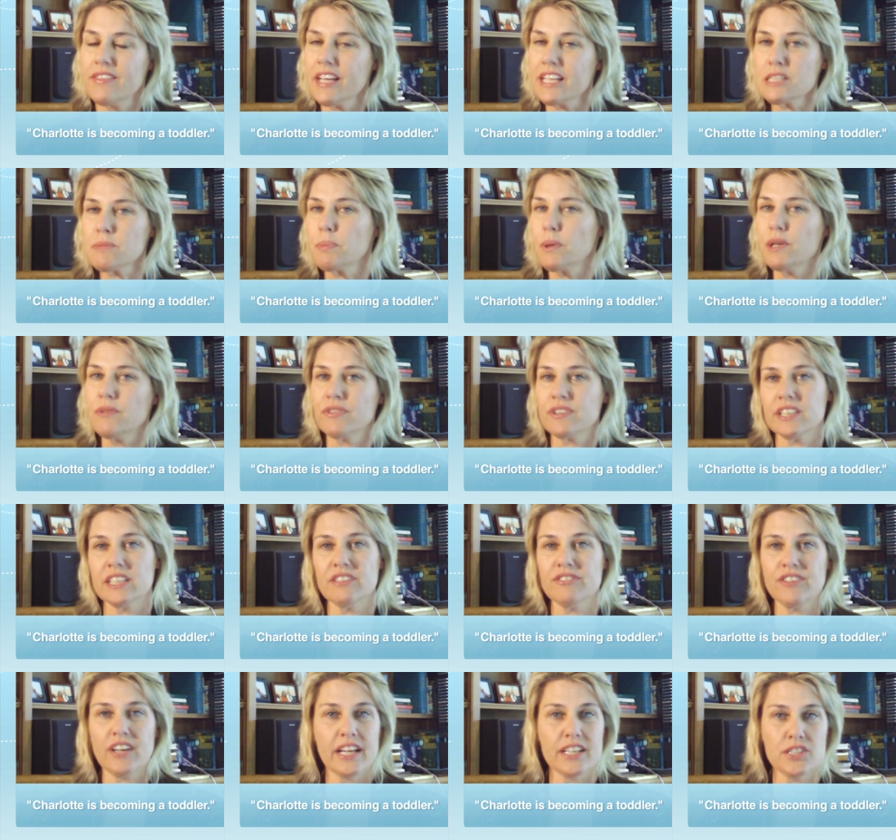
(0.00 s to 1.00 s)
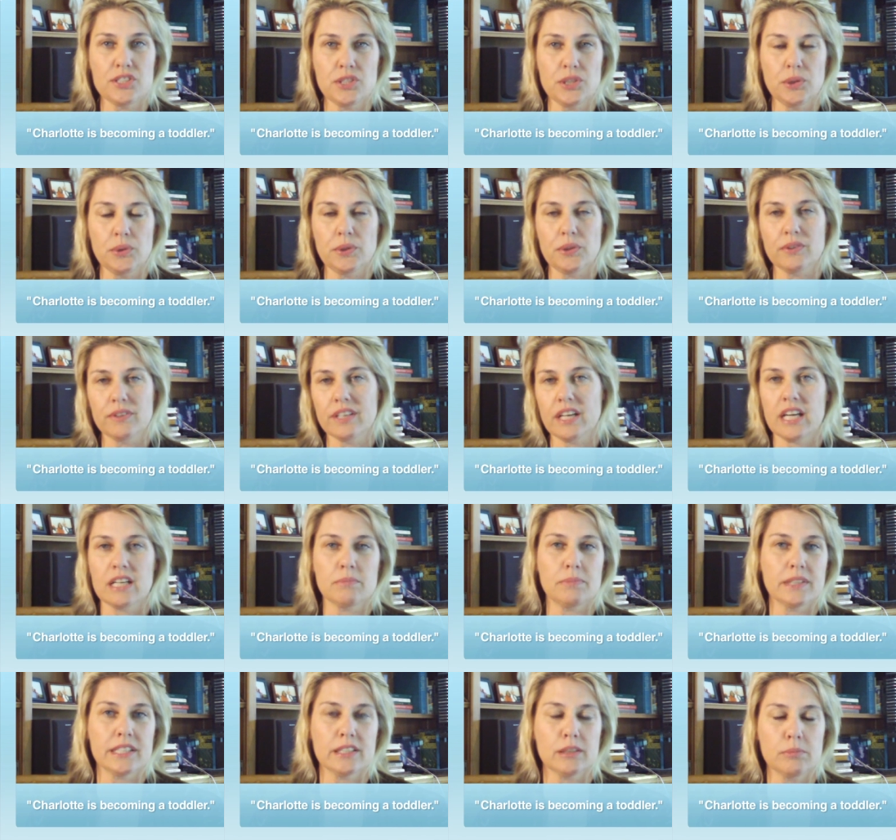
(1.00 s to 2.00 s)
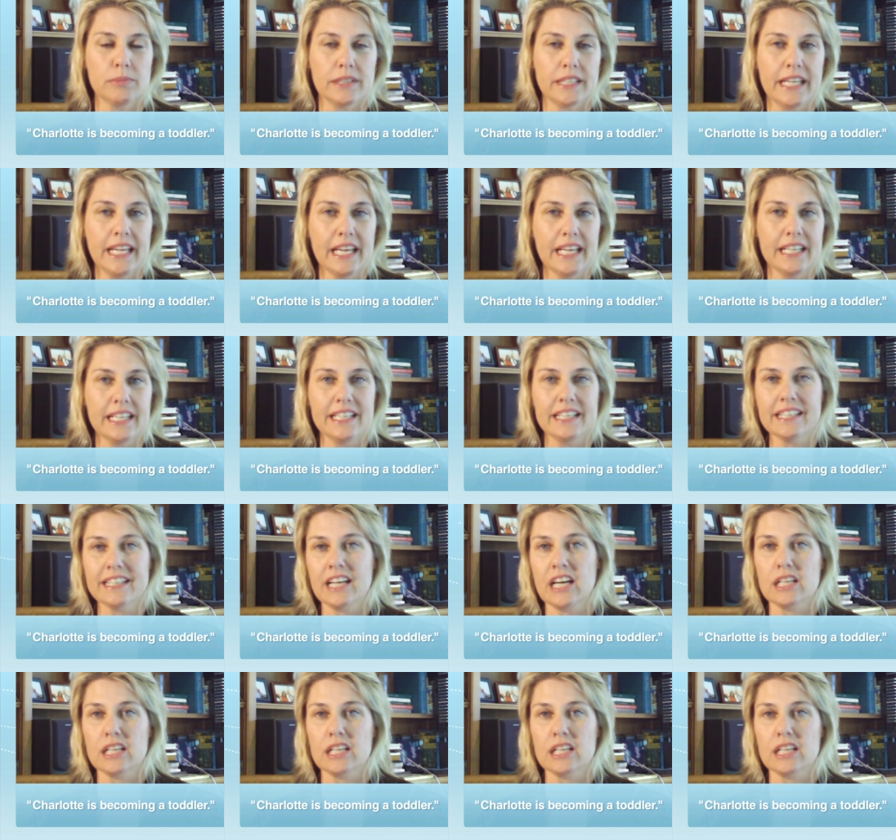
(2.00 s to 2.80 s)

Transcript: That's perfectly fine too. You can cut up a little banana,